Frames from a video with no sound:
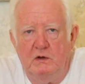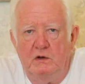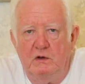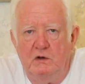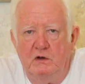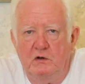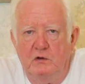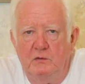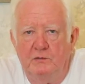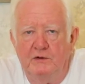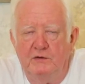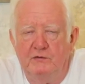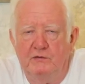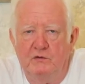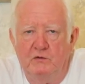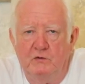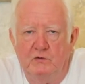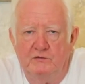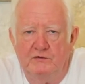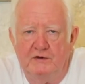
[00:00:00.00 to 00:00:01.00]
A little bit of
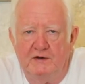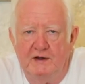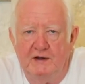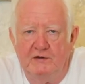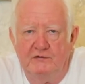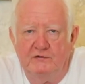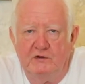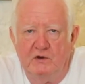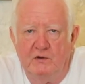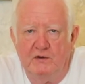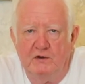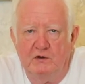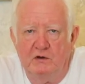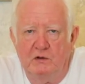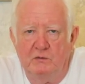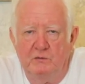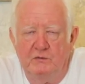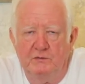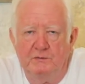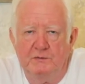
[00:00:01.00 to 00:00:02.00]
naughtiness going
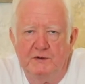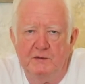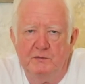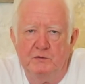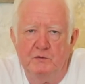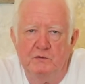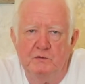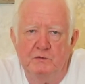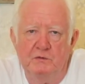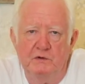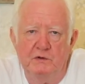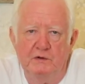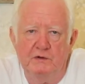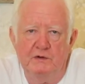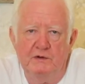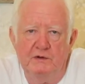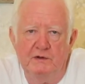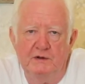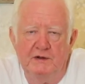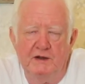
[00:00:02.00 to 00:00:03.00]
on with people
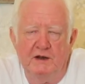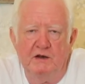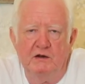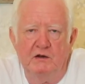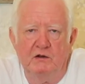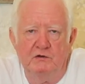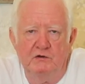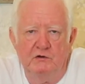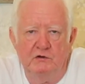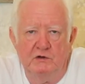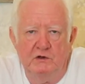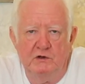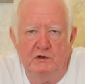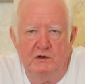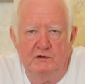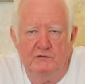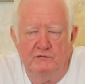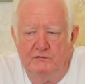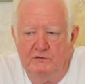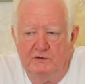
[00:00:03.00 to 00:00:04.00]
getting on your
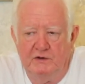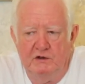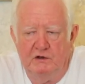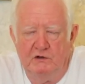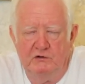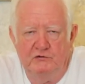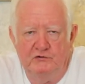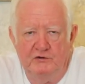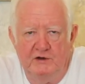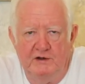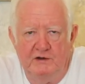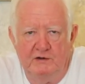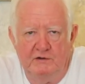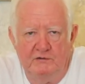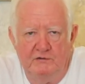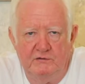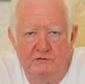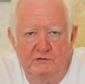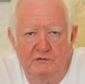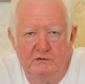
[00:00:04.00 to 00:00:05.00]
nerves. They're not
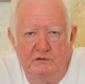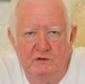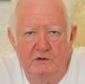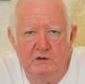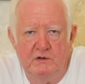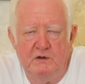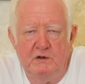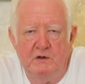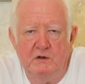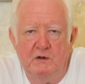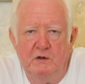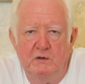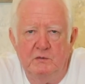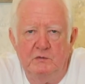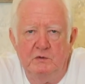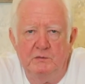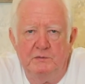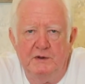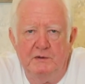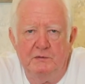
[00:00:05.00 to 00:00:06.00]
cheats,
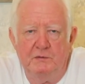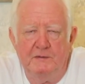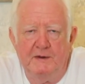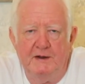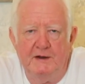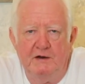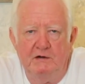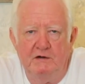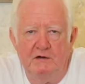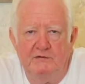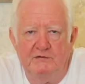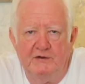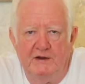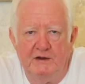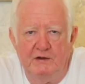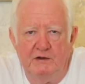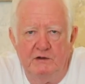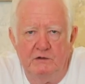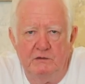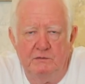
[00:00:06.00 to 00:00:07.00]
but people may
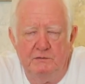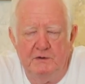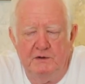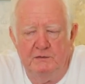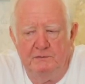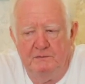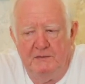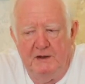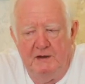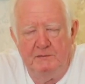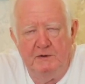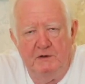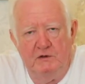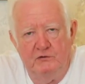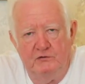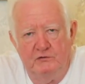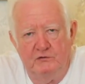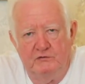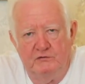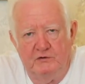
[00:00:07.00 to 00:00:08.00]
irritate you. It may be
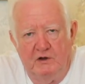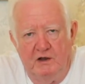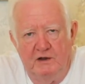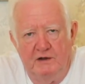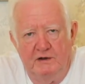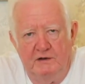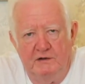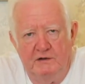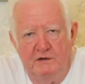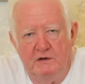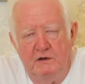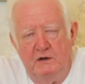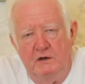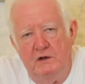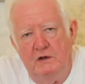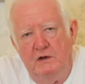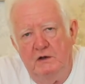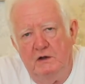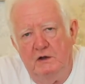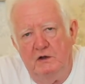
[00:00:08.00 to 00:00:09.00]
because you're tired
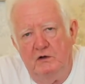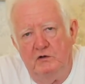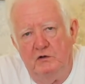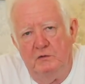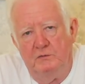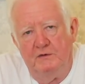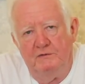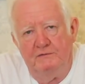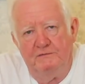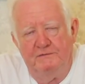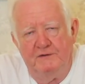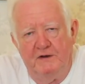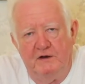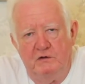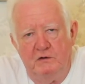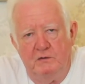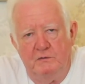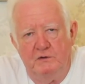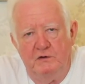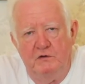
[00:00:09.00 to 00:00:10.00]
and you're a bit fed
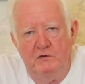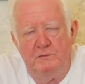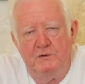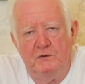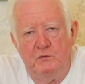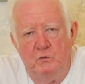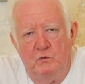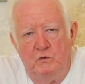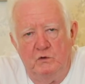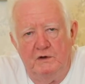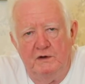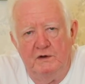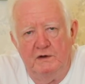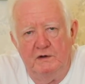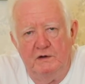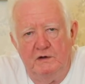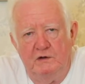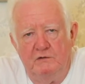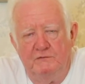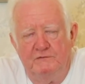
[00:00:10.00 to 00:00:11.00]
up and you're a bit worried
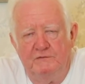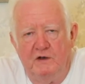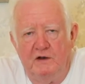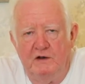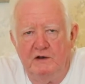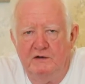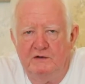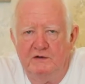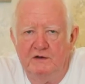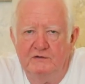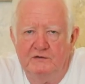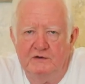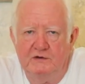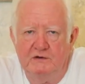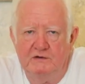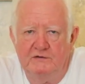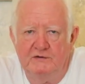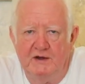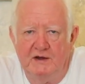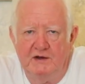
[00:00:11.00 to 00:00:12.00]
and you're finding things
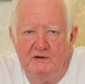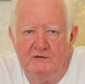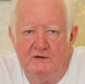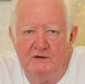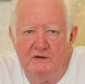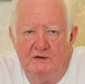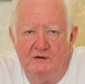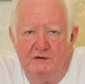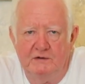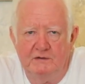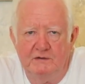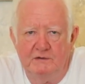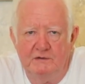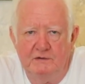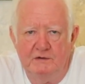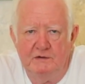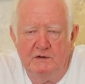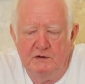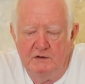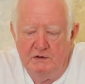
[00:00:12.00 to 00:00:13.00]
irritating.
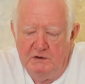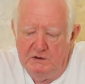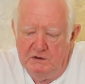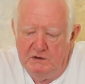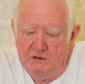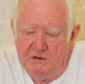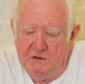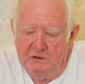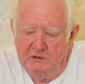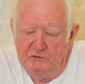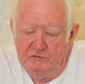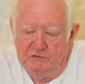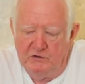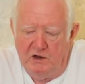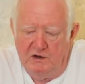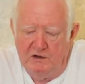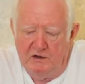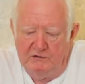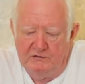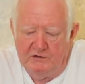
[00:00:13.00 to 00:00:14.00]

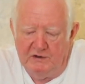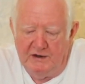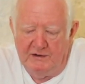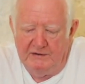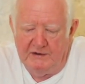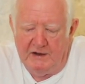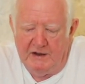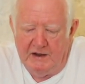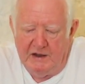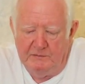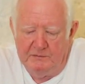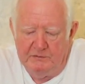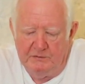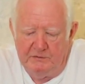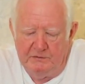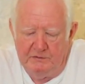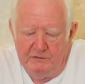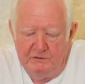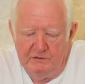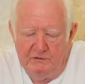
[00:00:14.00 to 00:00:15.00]
Try not to let that
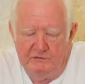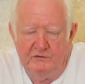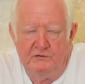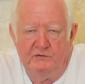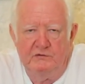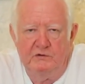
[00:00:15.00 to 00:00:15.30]
happen, because it's